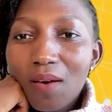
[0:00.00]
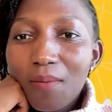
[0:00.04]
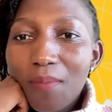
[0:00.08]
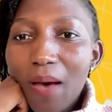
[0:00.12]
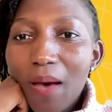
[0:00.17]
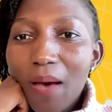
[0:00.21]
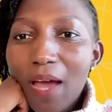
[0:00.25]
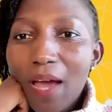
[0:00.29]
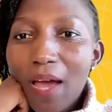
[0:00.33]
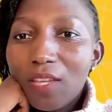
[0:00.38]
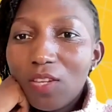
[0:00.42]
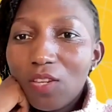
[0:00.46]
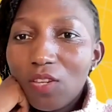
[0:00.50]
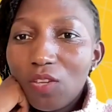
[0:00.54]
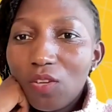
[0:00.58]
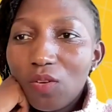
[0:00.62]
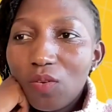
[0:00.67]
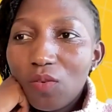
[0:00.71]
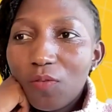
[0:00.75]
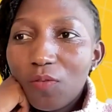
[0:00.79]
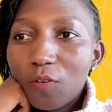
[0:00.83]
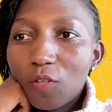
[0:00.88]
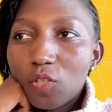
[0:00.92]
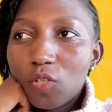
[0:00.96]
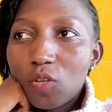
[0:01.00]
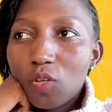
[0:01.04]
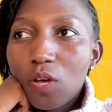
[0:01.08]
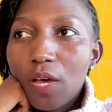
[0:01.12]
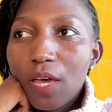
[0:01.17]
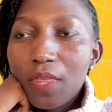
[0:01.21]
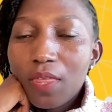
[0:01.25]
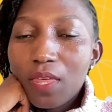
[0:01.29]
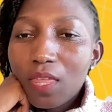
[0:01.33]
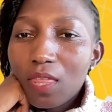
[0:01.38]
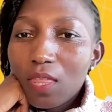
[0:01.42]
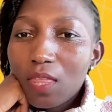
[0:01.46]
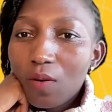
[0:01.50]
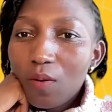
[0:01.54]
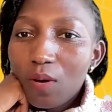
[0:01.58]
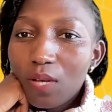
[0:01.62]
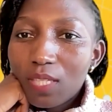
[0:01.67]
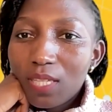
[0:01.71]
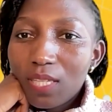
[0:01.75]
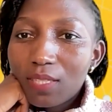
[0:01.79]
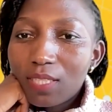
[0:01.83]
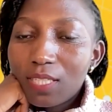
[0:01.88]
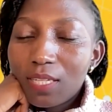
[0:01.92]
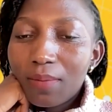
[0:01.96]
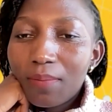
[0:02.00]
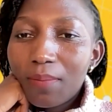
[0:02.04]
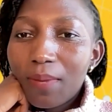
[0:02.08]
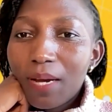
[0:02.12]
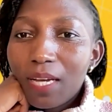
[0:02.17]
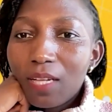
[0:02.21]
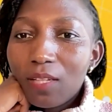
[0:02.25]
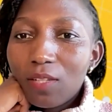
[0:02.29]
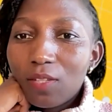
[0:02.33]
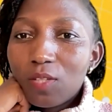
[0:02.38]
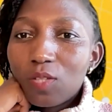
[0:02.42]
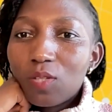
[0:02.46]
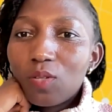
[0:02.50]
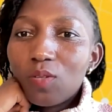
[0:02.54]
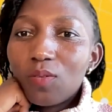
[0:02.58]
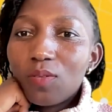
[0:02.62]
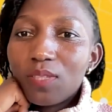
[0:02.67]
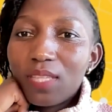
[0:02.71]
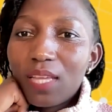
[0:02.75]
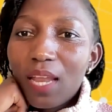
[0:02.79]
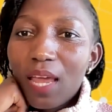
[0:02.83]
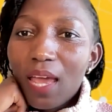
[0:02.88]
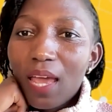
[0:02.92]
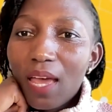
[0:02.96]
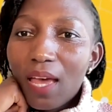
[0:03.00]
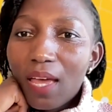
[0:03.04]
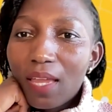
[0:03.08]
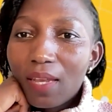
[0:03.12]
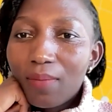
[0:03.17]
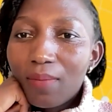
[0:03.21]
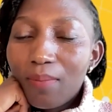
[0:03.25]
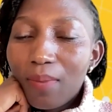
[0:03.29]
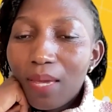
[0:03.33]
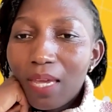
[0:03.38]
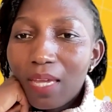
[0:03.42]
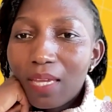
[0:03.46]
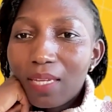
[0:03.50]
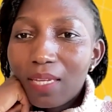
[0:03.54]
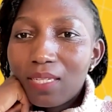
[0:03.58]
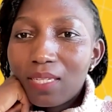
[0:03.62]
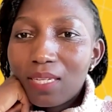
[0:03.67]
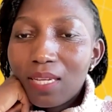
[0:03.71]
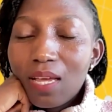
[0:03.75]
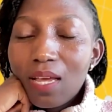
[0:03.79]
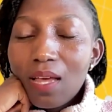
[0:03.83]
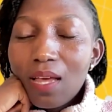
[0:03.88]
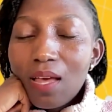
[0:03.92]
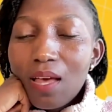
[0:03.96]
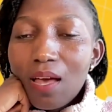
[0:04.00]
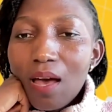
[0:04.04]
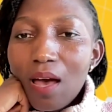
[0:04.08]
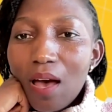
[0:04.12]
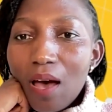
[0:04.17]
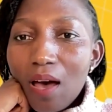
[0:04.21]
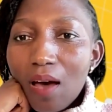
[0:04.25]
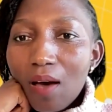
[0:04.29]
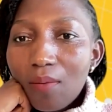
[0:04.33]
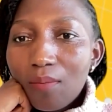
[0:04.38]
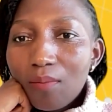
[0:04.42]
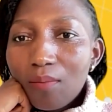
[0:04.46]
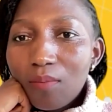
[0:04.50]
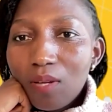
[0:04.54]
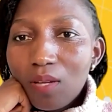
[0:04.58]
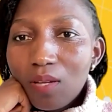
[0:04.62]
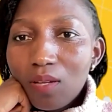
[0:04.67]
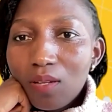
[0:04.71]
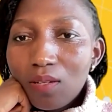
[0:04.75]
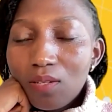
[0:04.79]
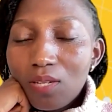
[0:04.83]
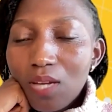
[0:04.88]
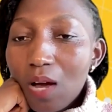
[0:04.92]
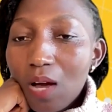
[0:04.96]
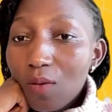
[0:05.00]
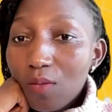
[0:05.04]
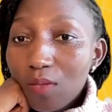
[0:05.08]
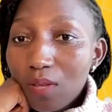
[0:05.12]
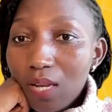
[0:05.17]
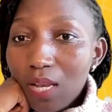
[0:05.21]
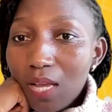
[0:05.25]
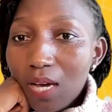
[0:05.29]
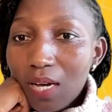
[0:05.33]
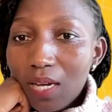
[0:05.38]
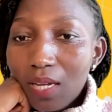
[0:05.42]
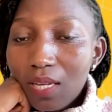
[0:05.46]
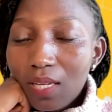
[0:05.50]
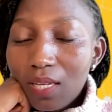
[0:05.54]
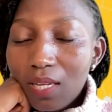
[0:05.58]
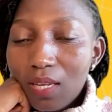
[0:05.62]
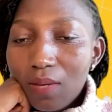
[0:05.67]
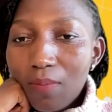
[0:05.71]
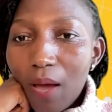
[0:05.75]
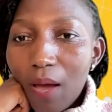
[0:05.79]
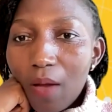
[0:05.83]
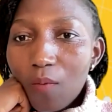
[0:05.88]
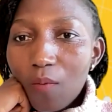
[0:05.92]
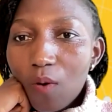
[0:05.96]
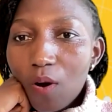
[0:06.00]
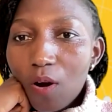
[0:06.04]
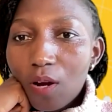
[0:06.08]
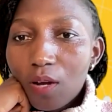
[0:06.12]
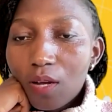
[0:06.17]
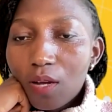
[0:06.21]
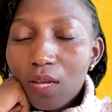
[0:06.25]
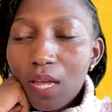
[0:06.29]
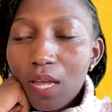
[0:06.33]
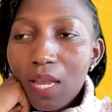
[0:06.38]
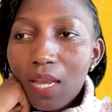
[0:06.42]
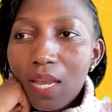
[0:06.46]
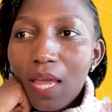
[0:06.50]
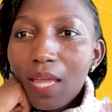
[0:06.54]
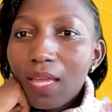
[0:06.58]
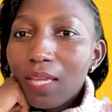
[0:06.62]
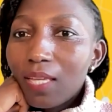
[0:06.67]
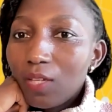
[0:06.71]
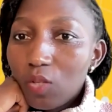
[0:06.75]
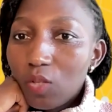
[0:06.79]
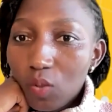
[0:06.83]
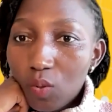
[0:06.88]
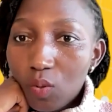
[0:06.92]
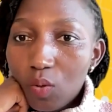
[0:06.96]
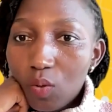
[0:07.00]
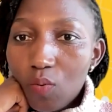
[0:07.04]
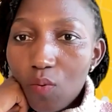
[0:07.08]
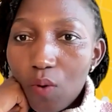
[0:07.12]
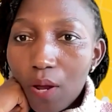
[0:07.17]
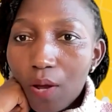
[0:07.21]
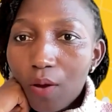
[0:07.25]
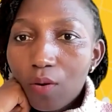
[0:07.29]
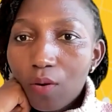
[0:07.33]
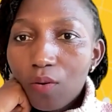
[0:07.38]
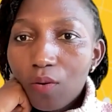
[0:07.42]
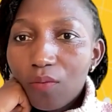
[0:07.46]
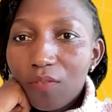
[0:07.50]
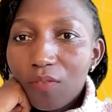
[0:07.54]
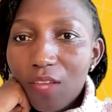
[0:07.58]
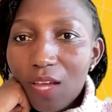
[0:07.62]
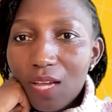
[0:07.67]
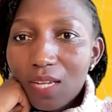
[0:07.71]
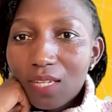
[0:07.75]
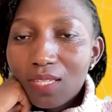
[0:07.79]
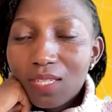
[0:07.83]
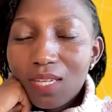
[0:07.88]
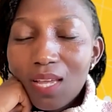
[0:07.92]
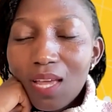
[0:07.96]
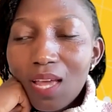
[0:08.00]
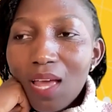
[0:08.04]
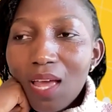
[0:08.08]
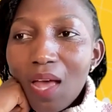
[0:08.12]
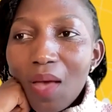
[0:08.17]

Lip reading: I knew for sure, I think there were certain milestones that I had made down the line in my work, and I took record of that.